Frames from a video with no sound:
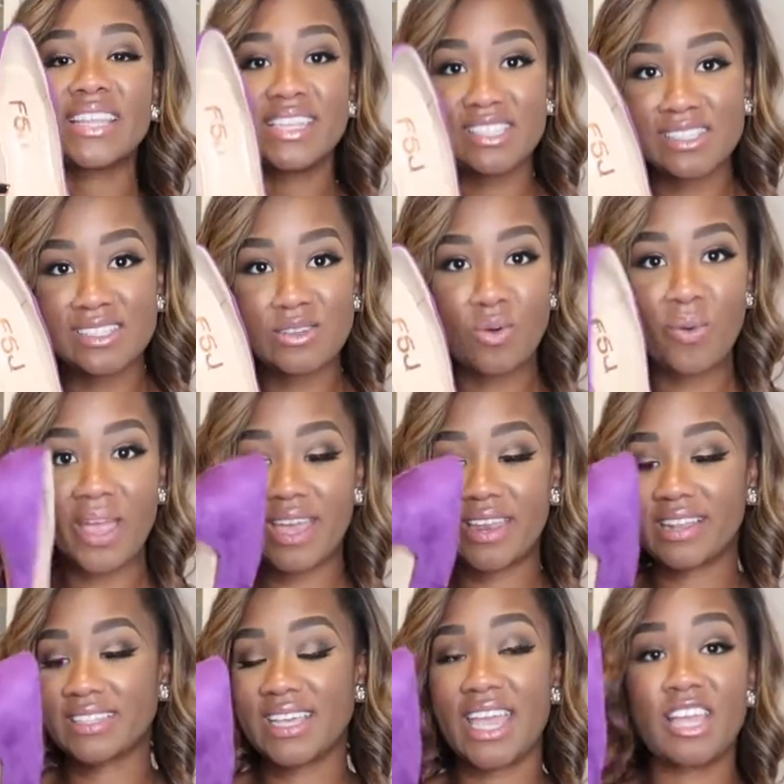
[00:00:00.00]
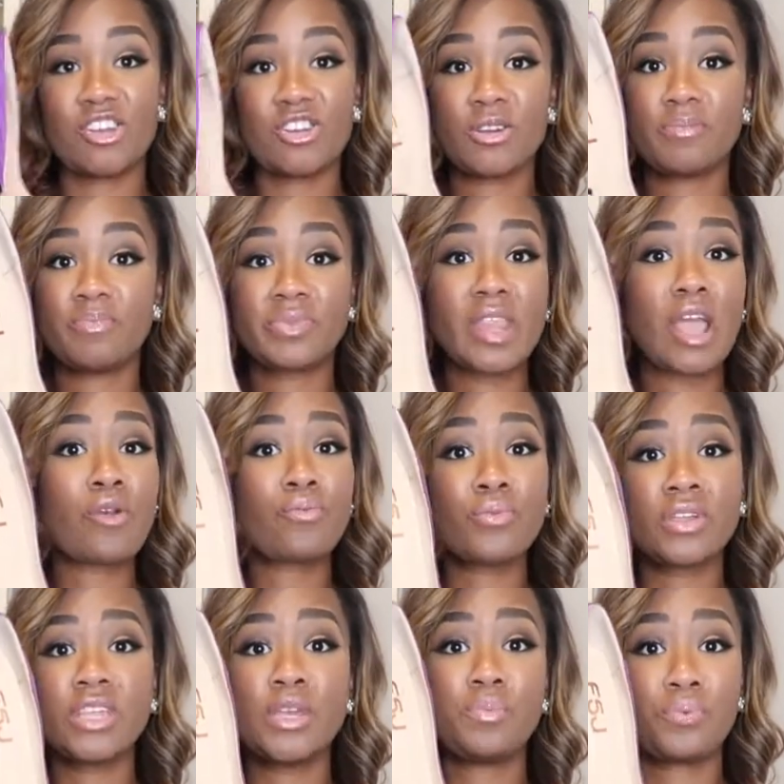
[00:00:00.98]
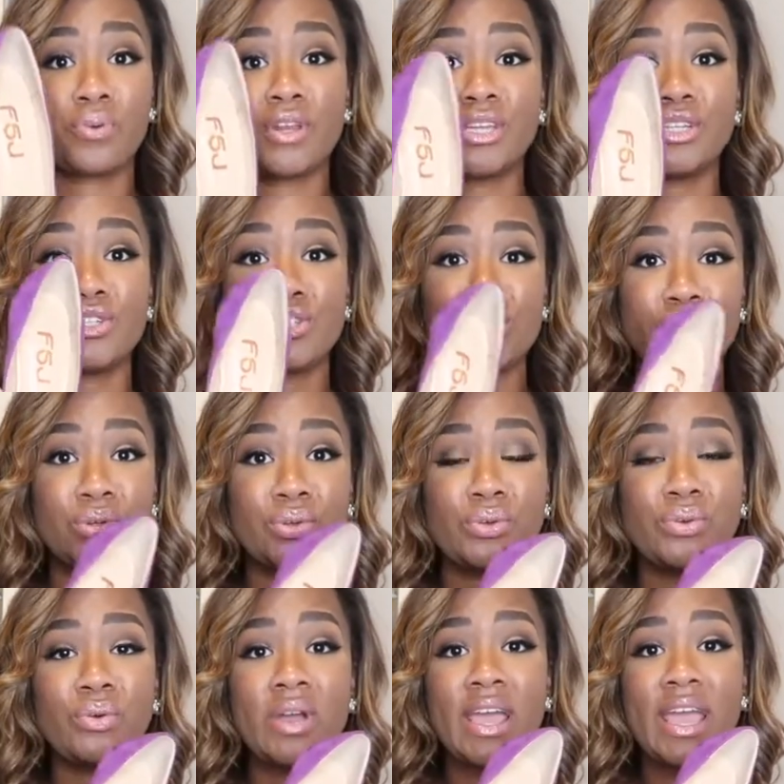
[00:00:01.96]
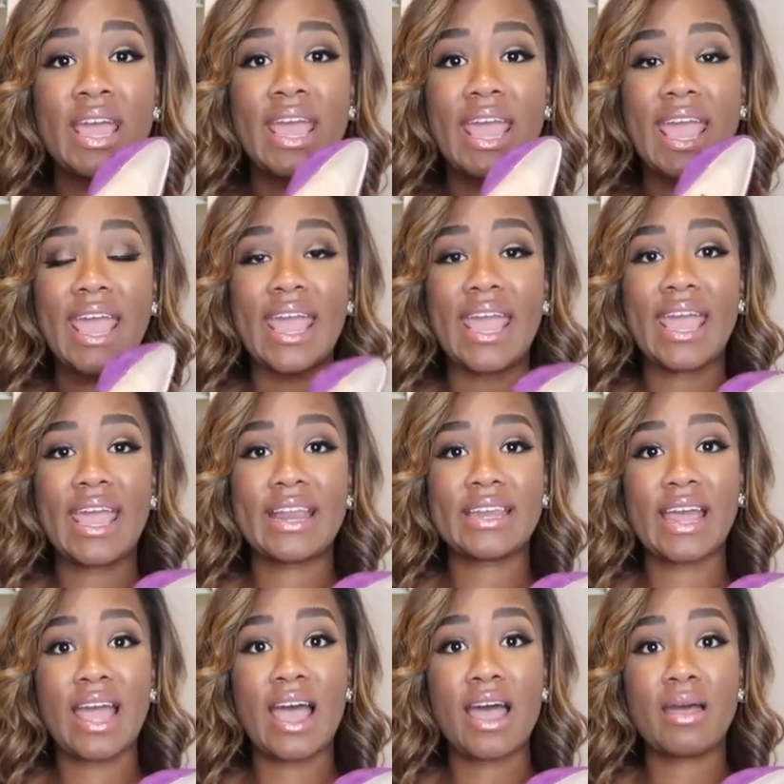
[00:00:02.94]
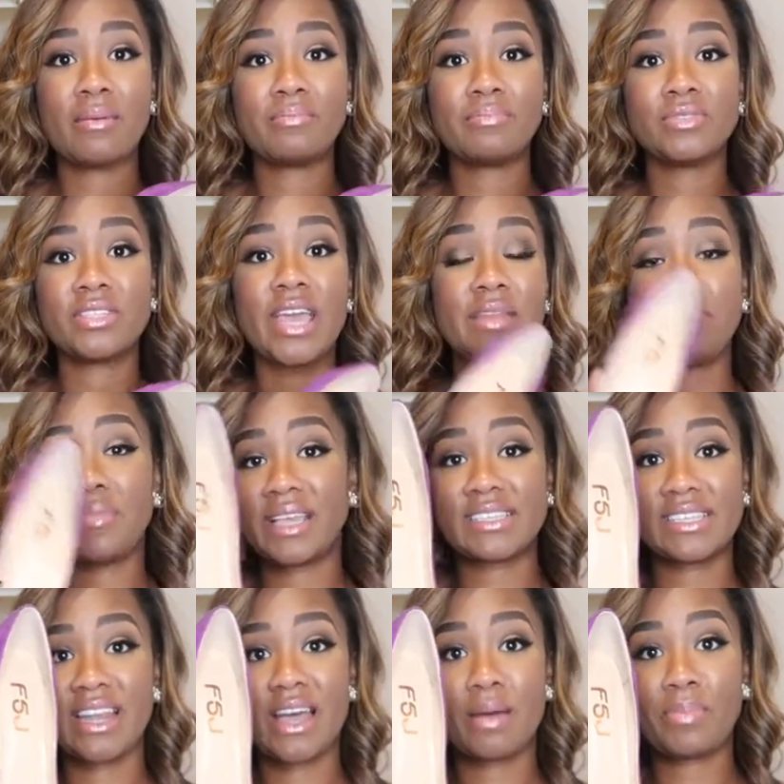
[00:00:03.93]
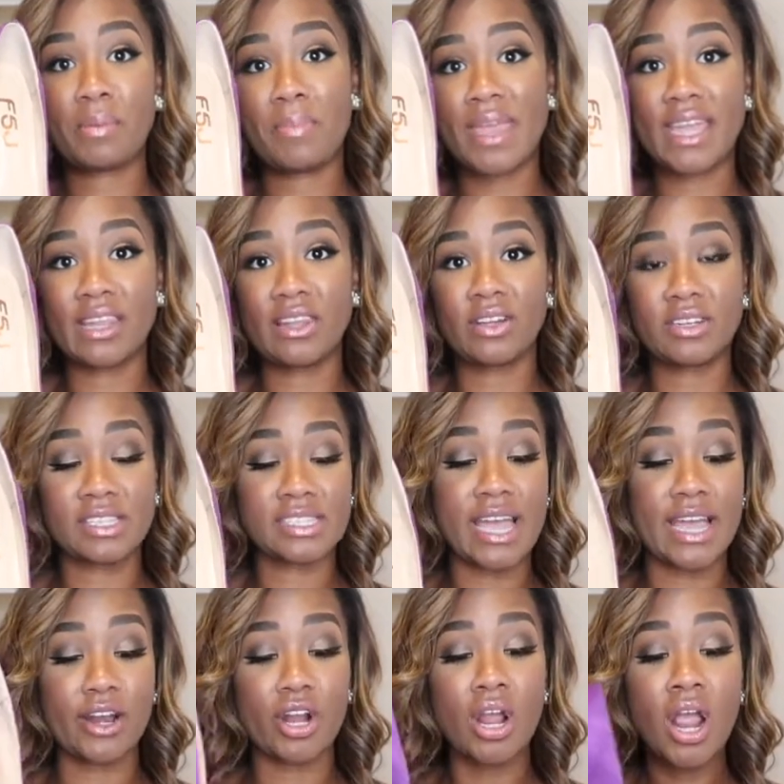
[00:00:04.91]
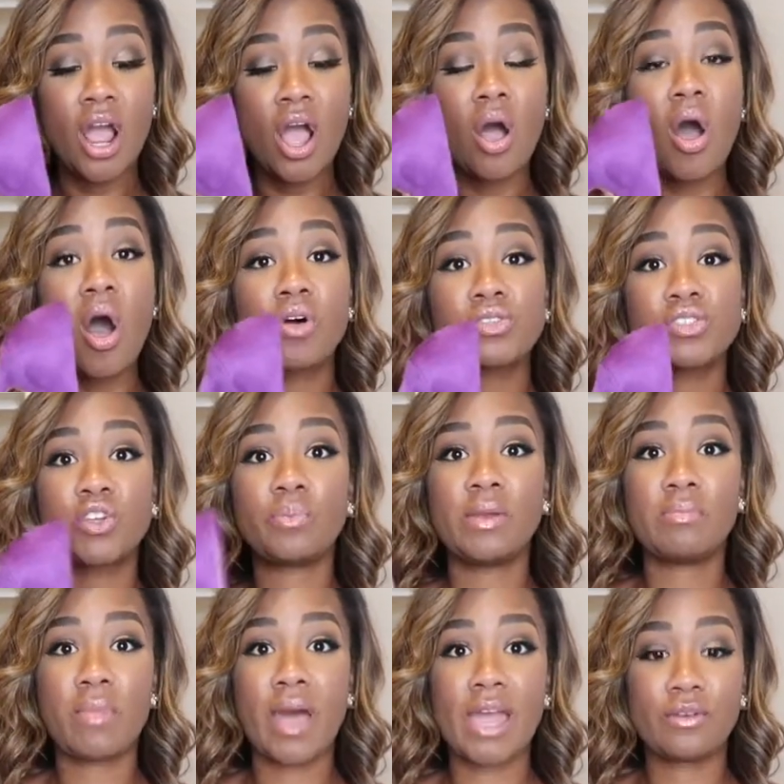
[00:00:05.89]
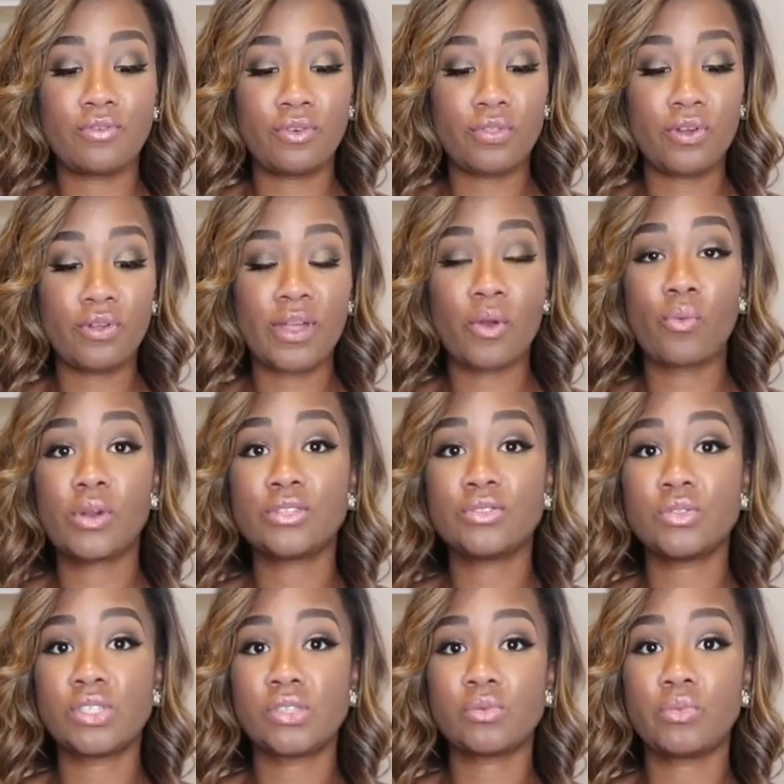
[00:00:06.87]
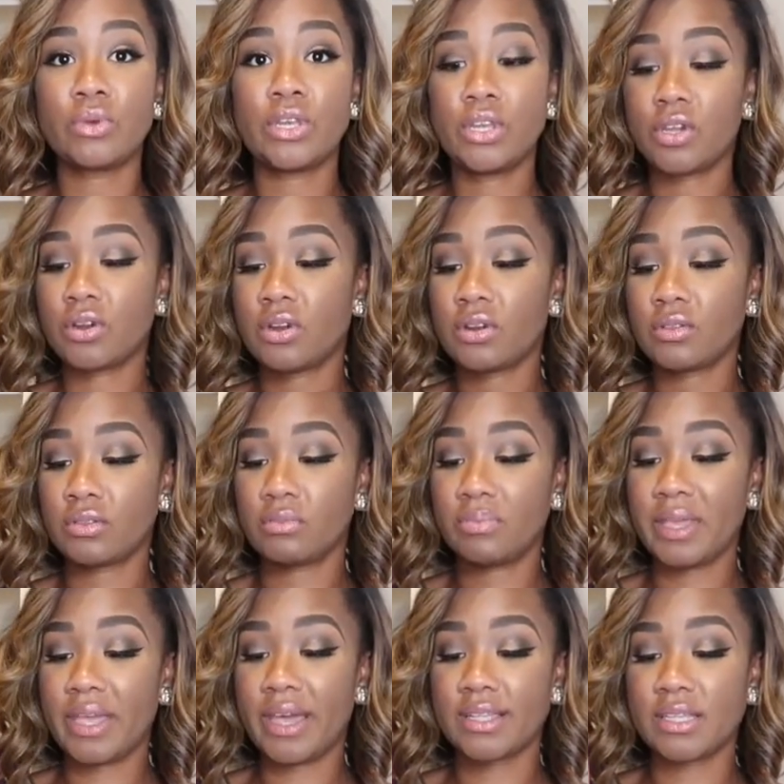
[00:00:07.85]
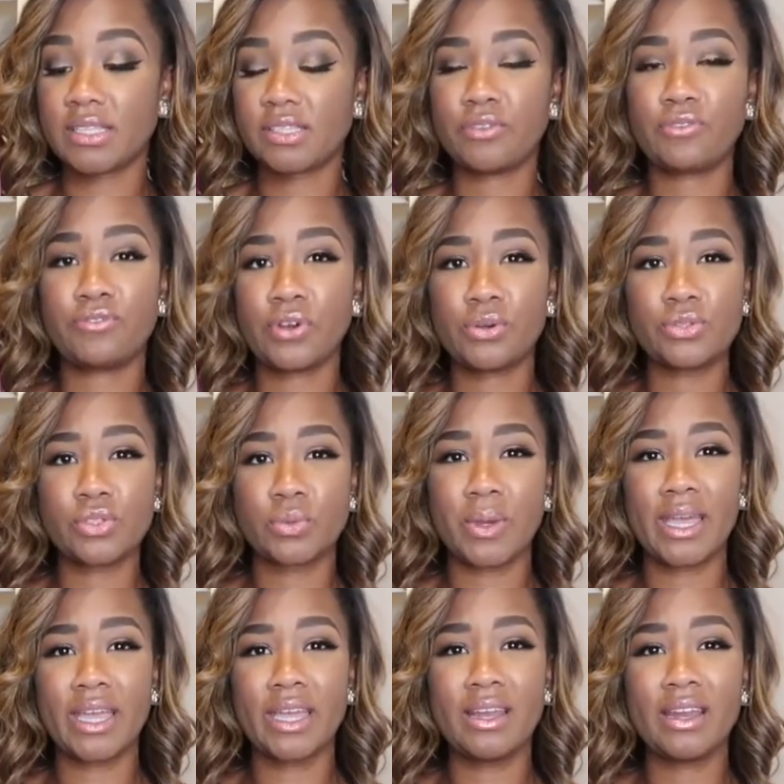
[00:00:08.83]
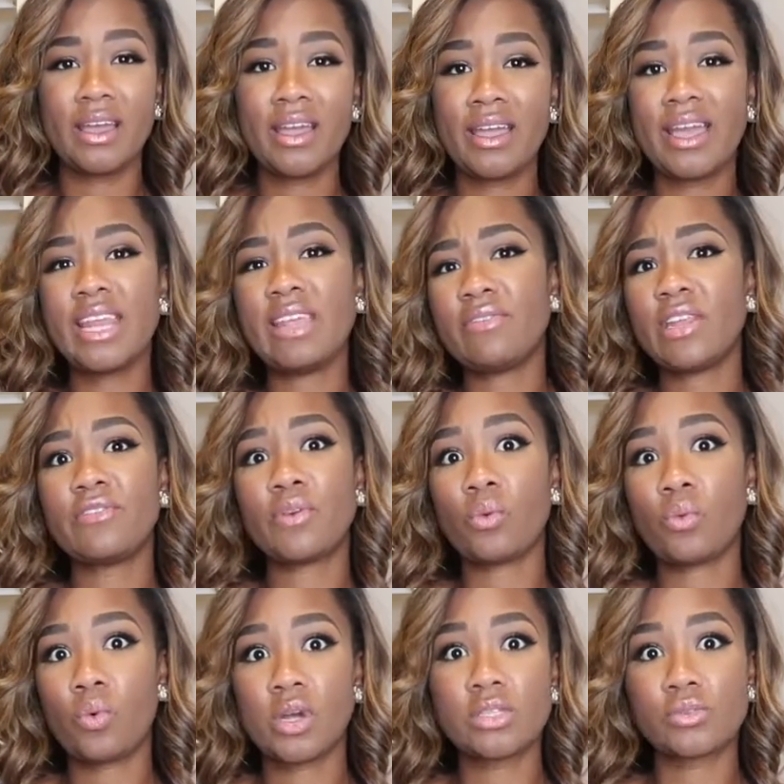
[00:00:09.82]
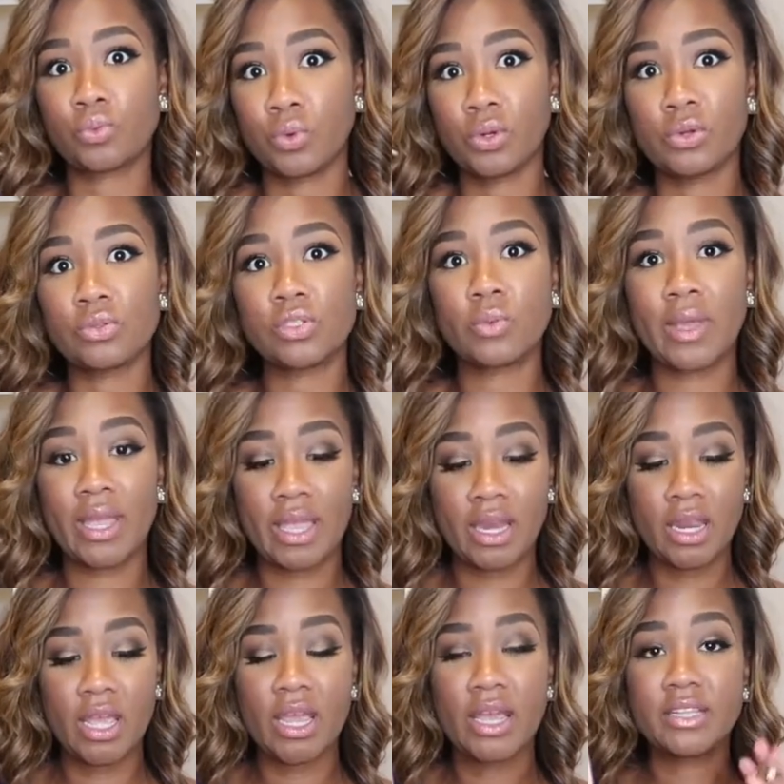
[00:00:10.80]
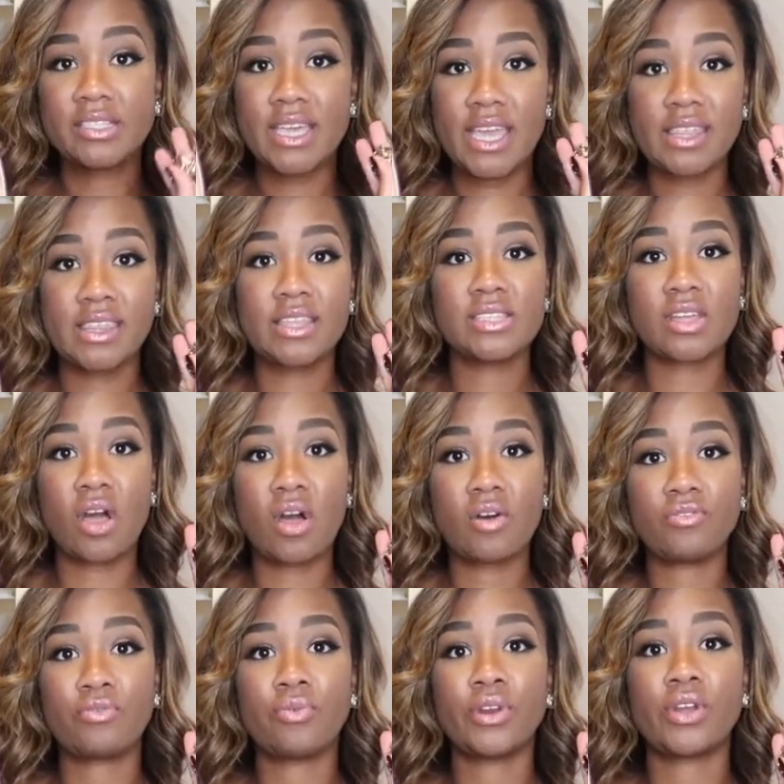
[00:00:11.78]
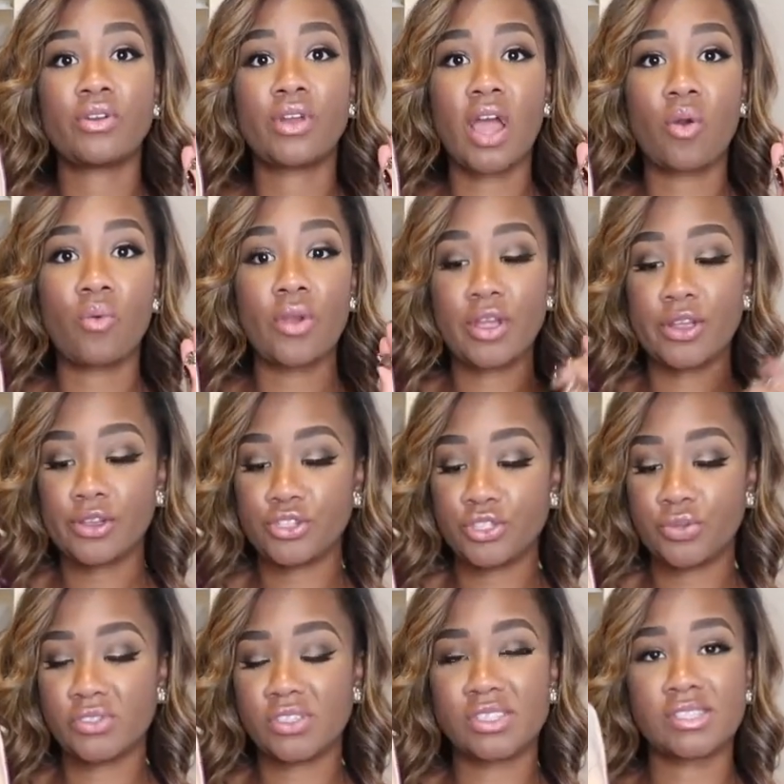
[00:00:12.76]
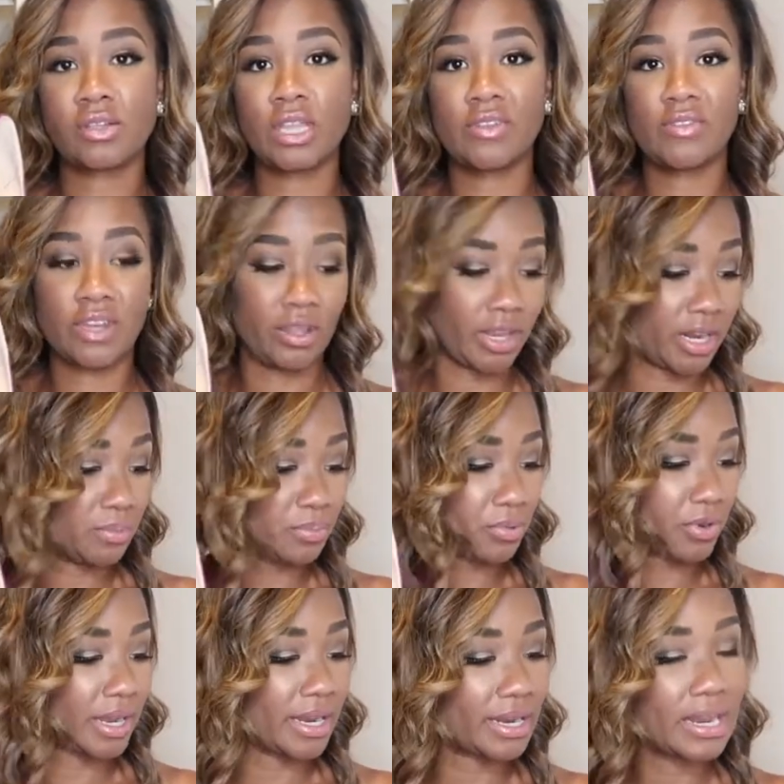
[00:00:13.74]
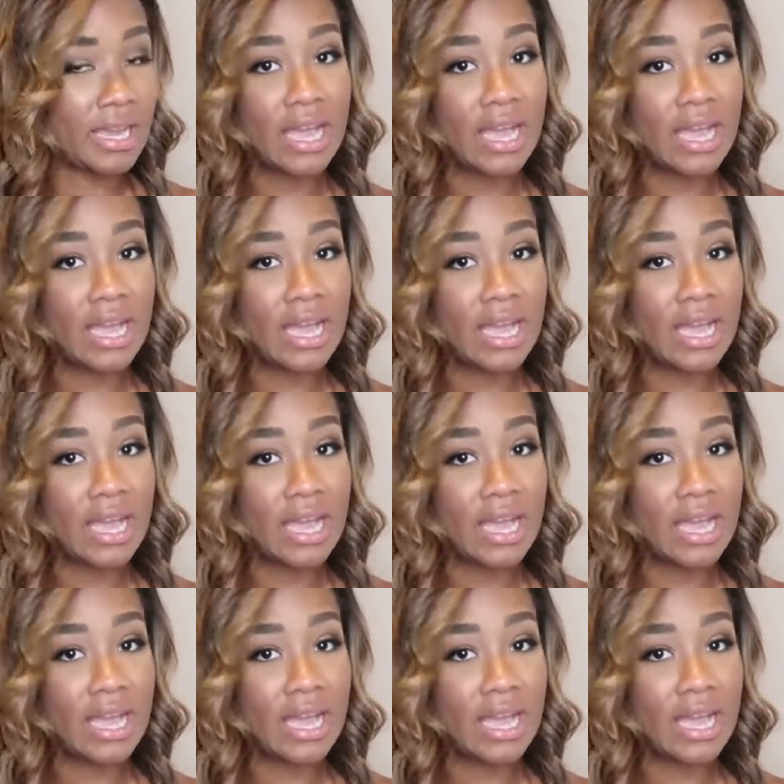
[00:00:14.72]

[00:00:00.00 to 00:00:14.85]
this is a way to take a really pretty shoe and mix it up and make it look designer. Also be mindful though that because it's the faux suede, and even if it was real suede, take these off when you're not wearing the shoes because they'll leave an imprint.